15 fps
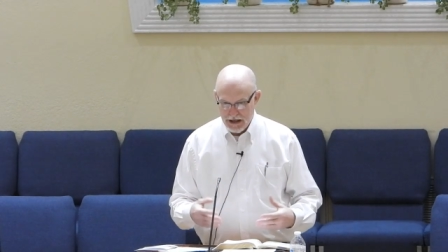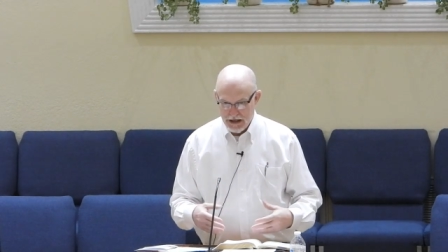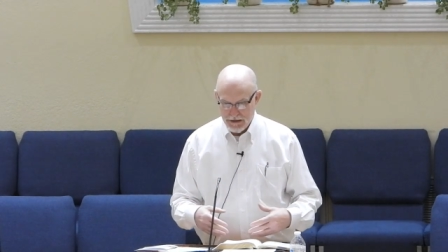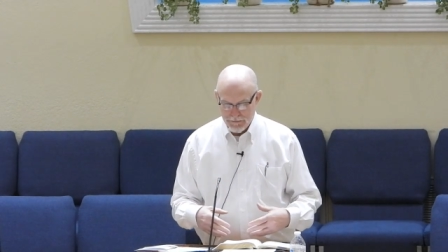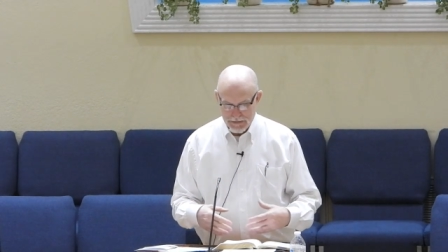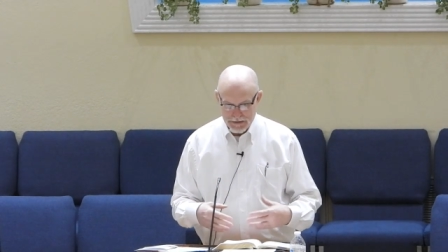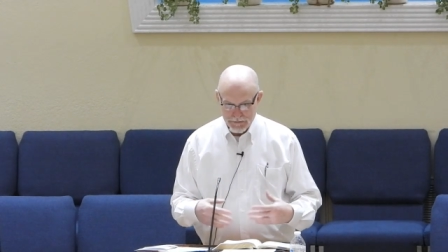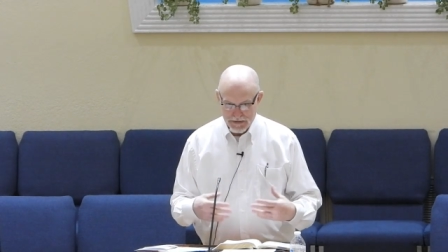
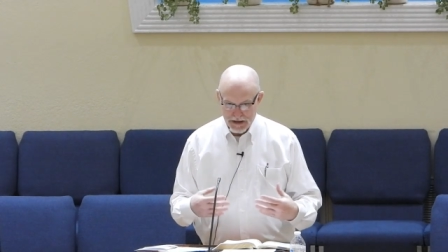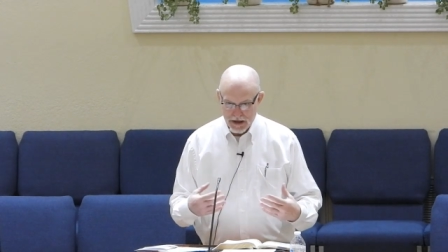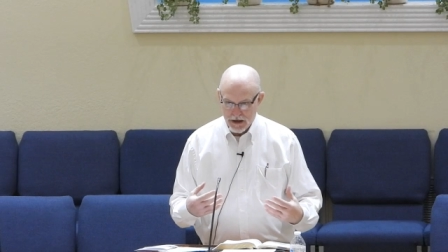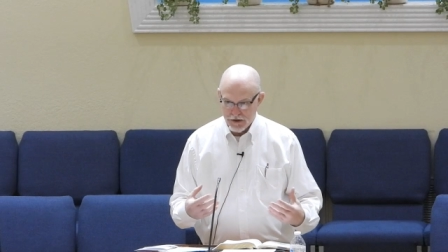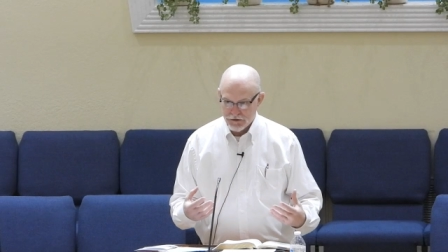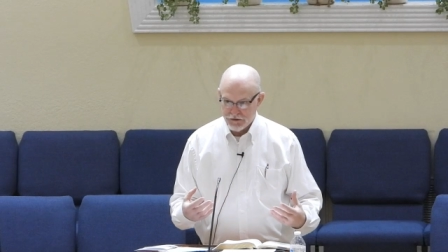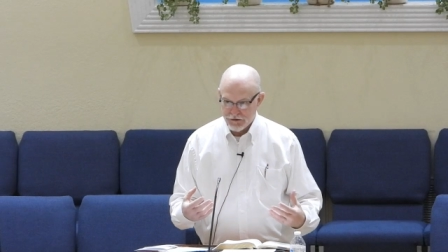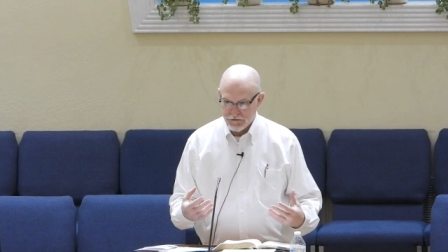It'll be
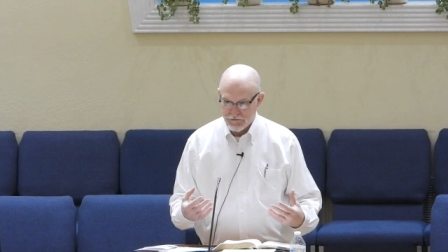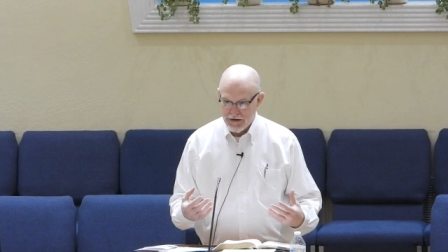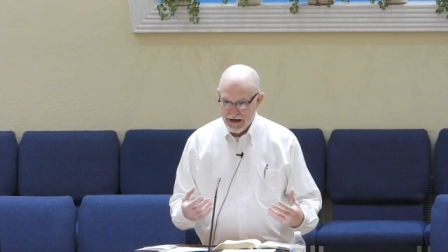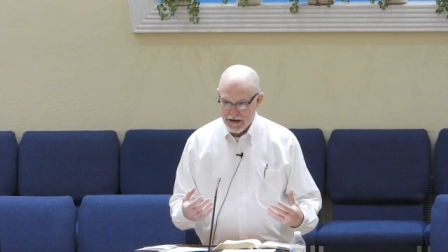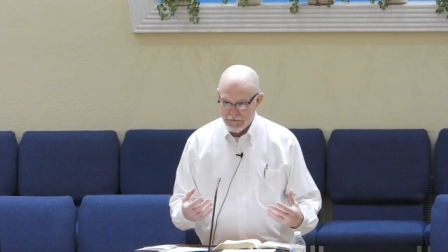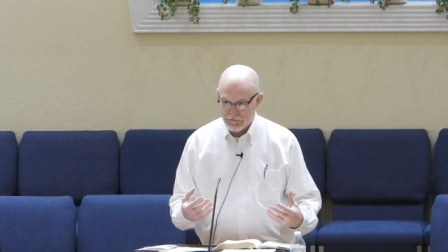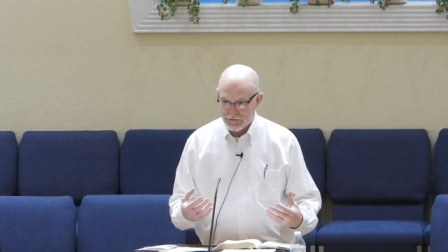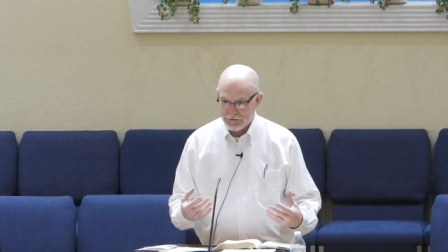beyond
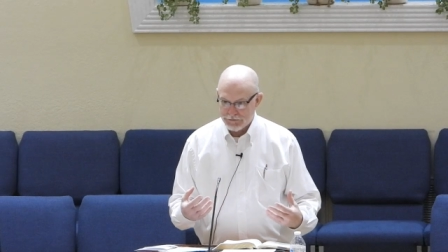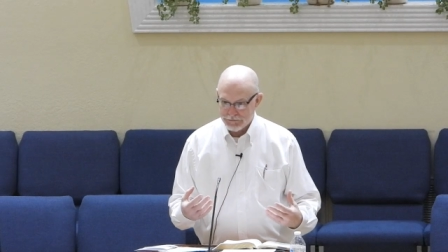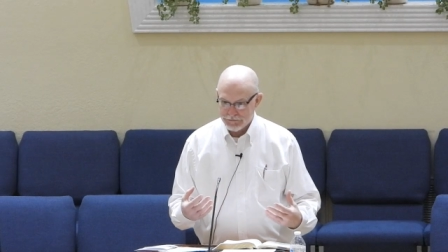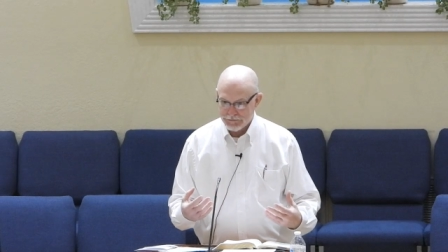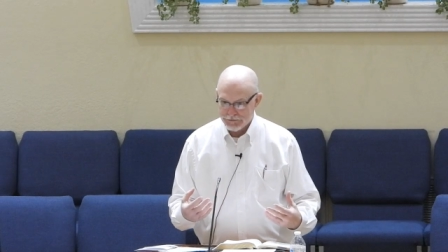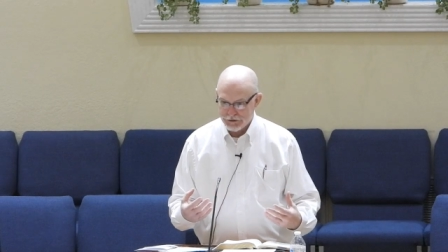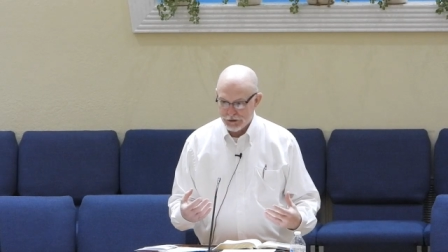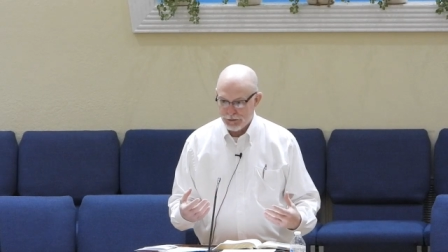survival.
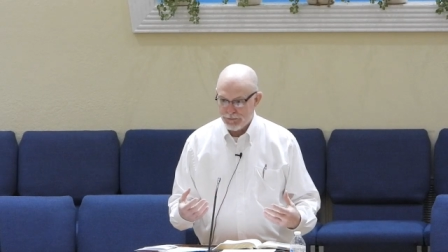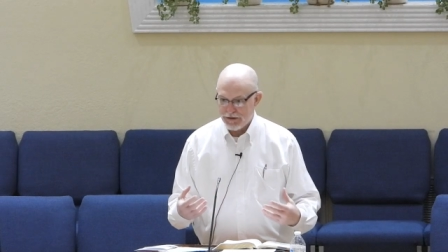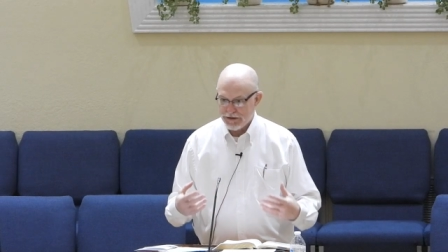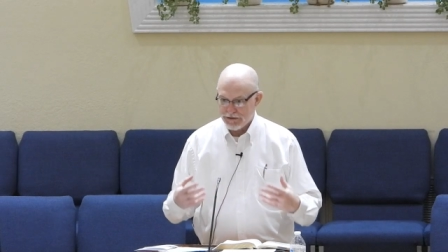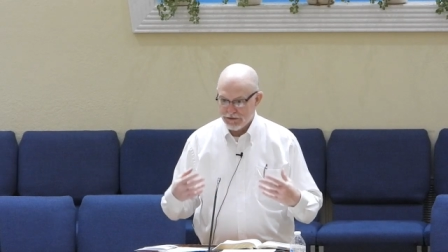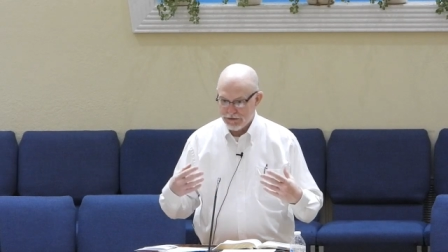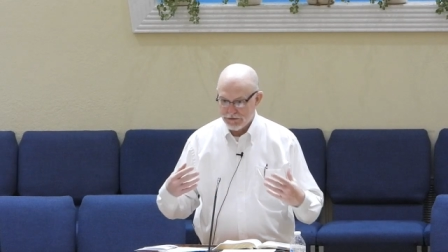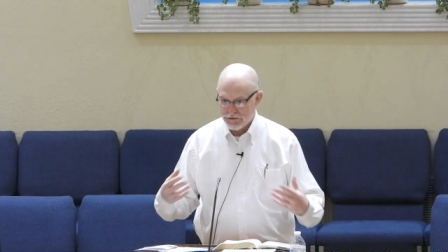You'll
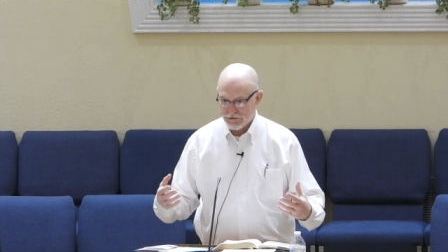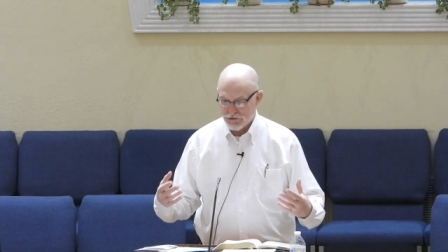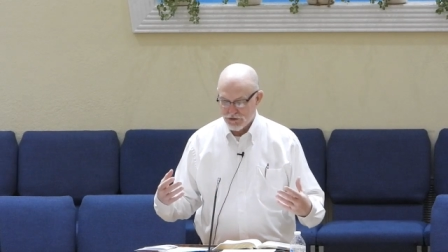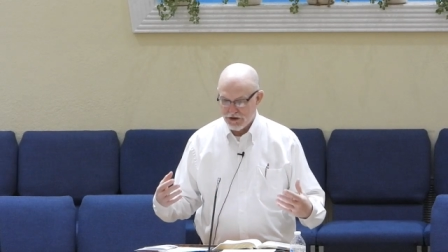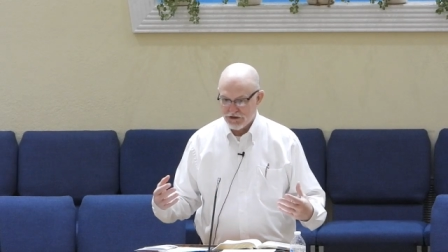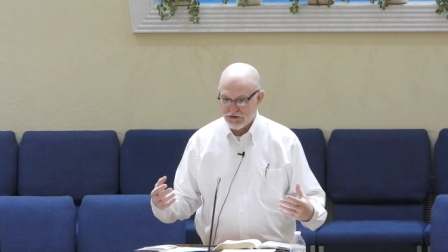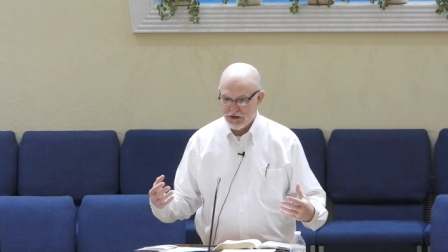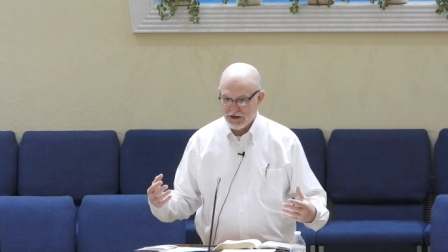be
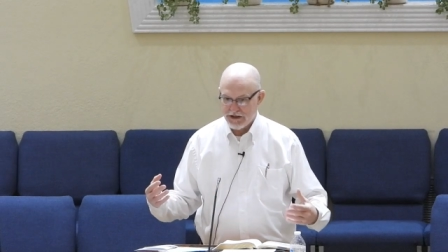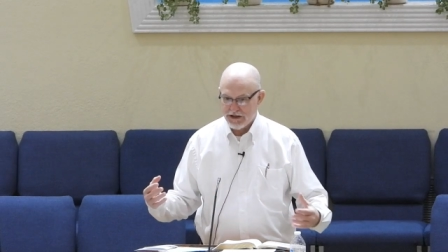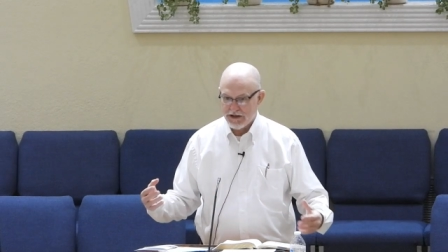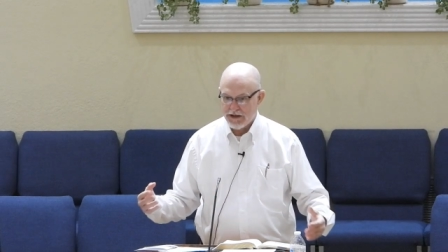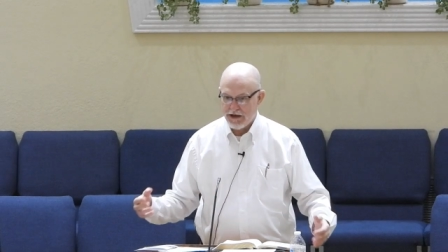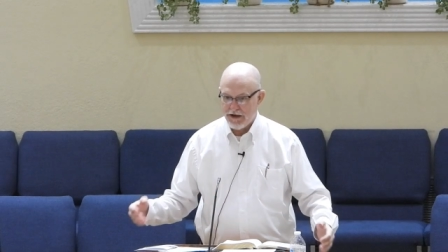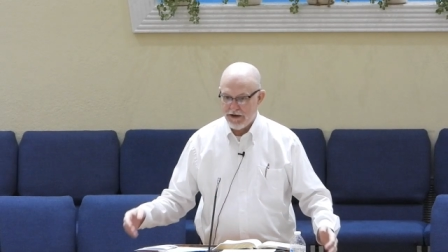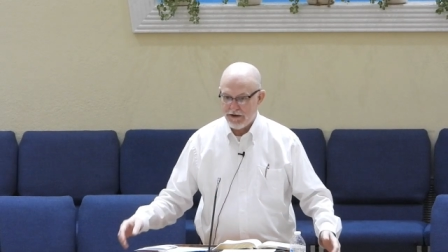trusting
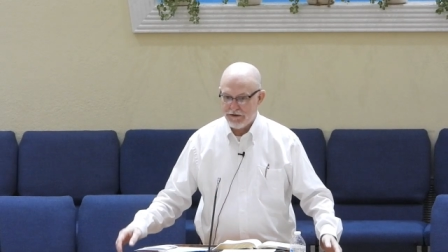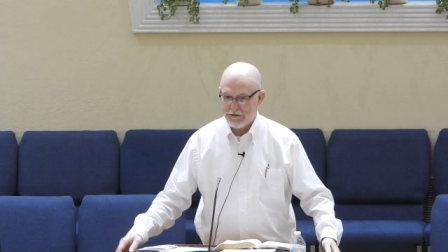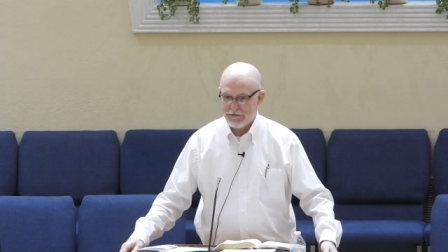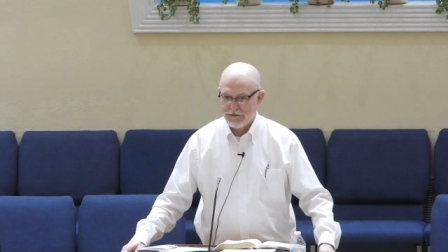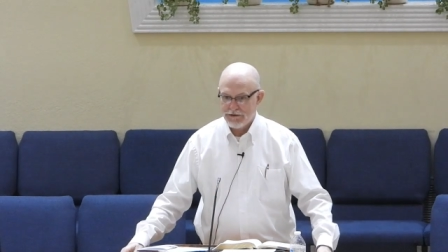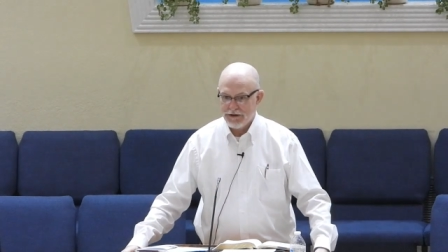in God.